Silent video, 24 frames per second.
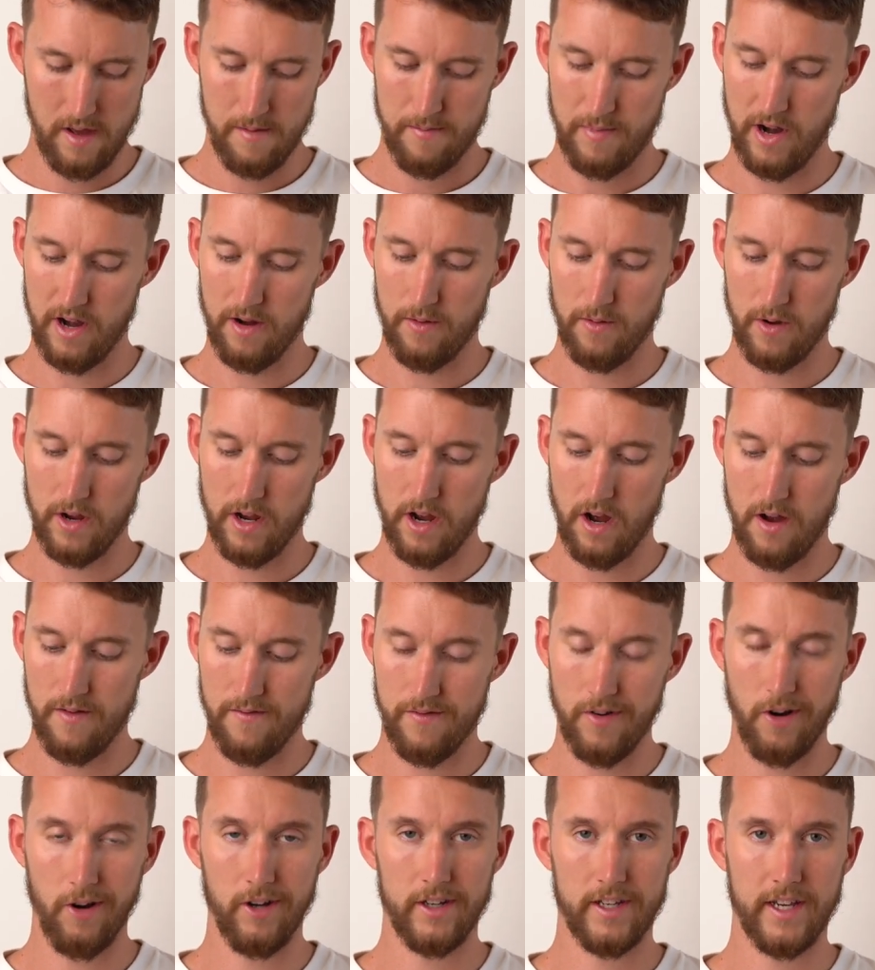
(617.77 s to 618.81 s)
But anyway, I'm
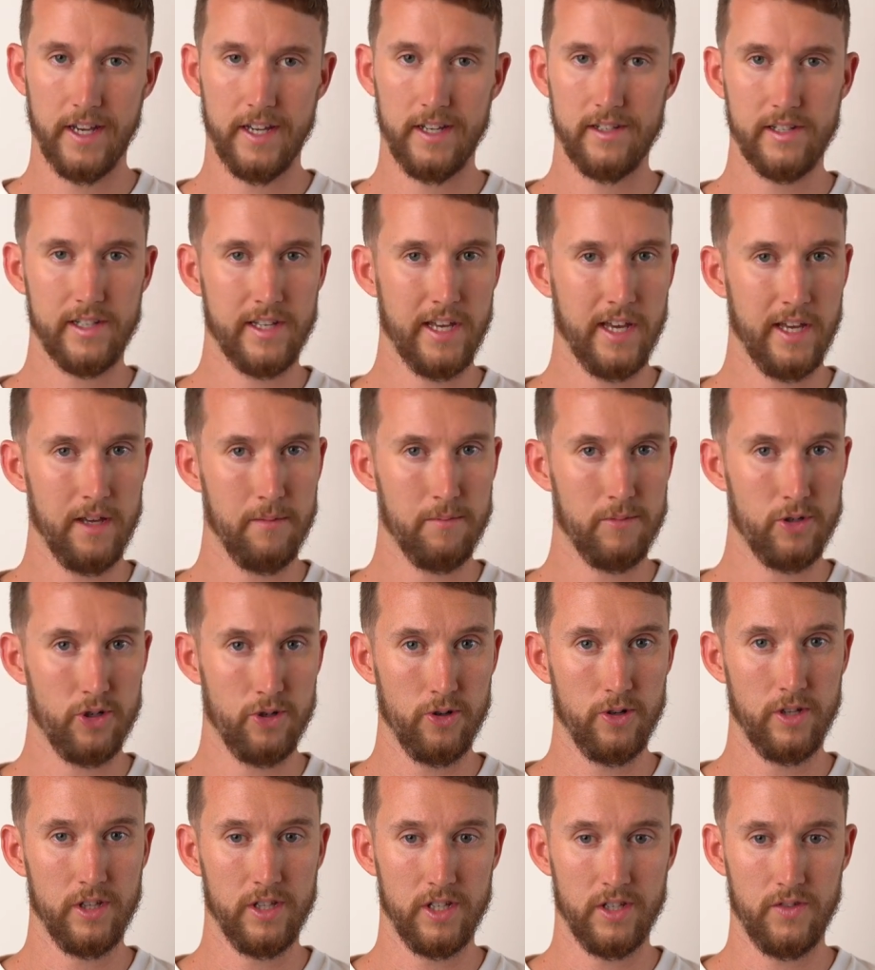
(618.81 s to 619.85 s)
very keen to keep
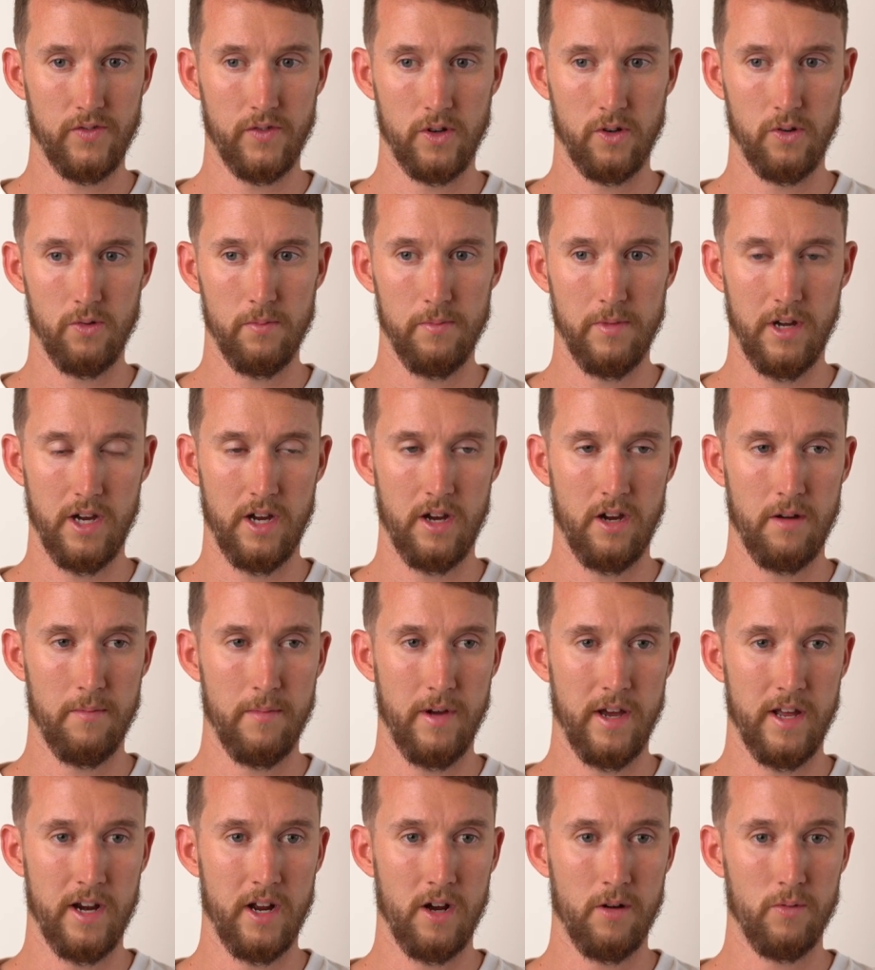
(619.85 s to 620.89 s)
shooting this film,
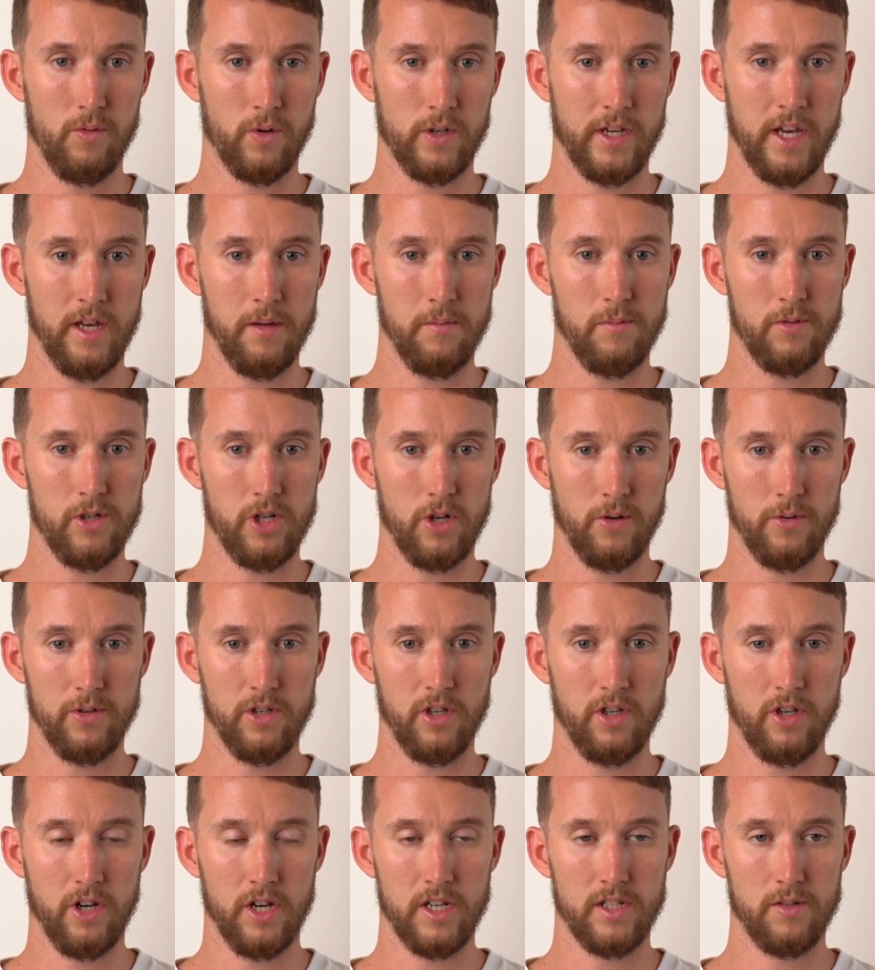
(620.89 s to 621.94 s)
and I will keep showing
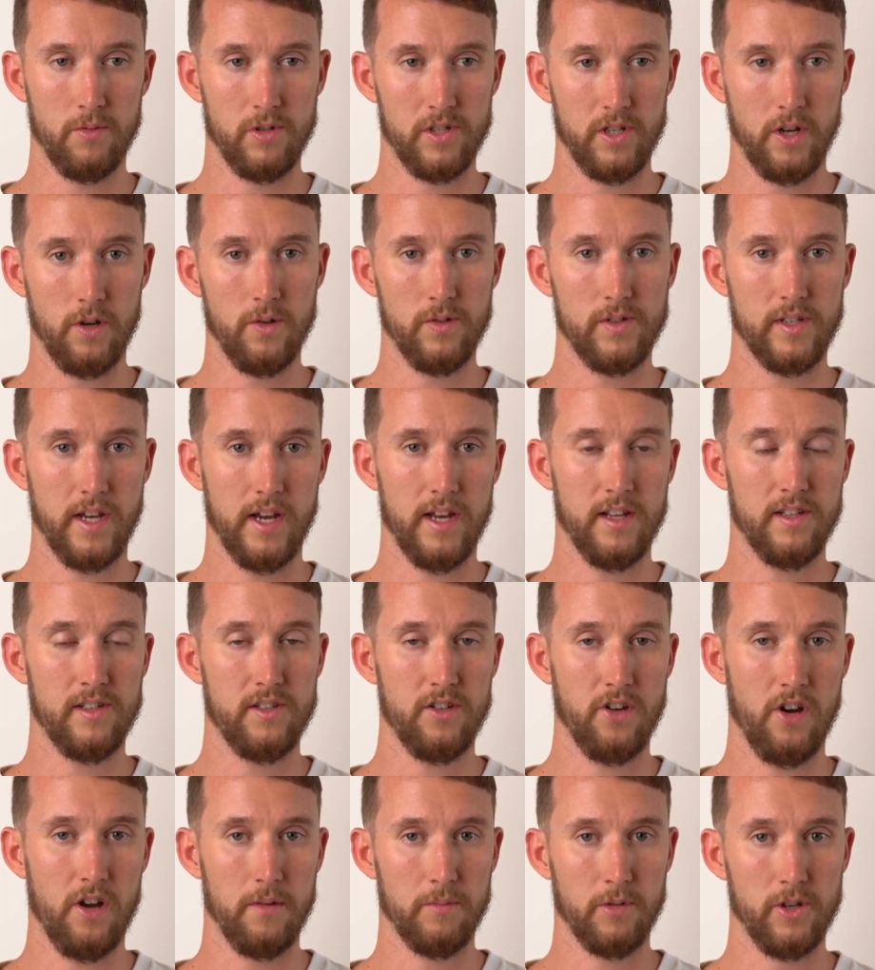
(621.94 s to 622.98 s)
you guys the results as
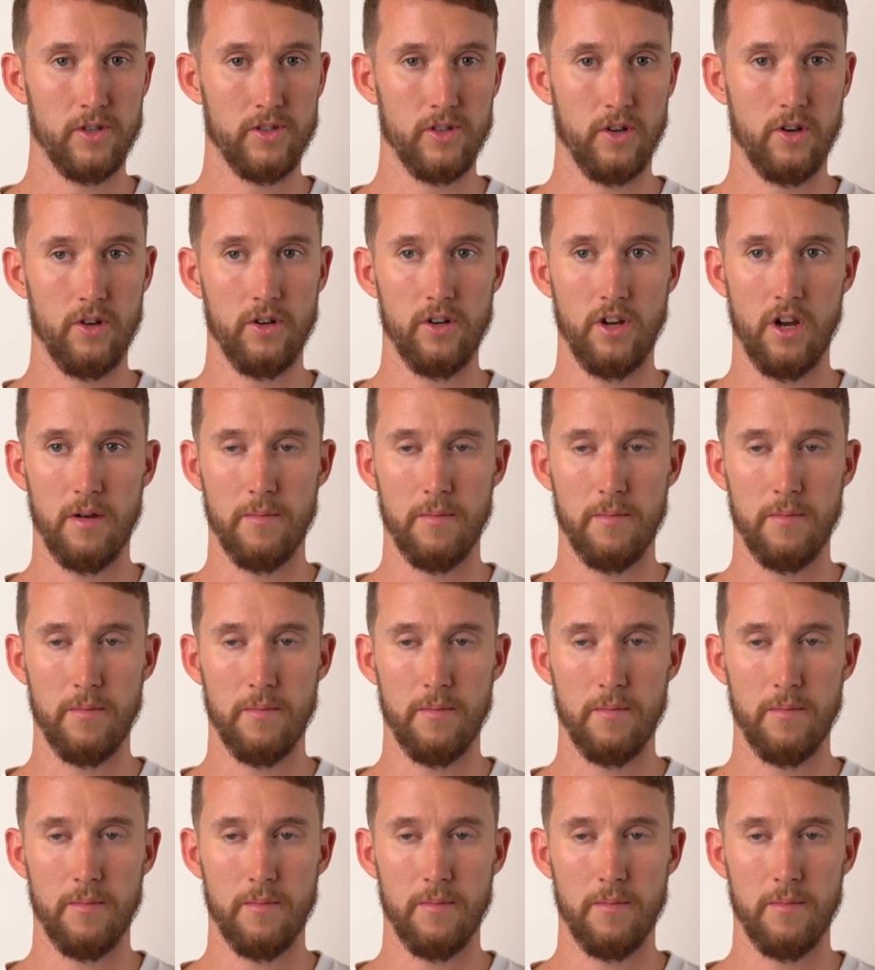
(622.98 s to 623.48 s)
time goes on.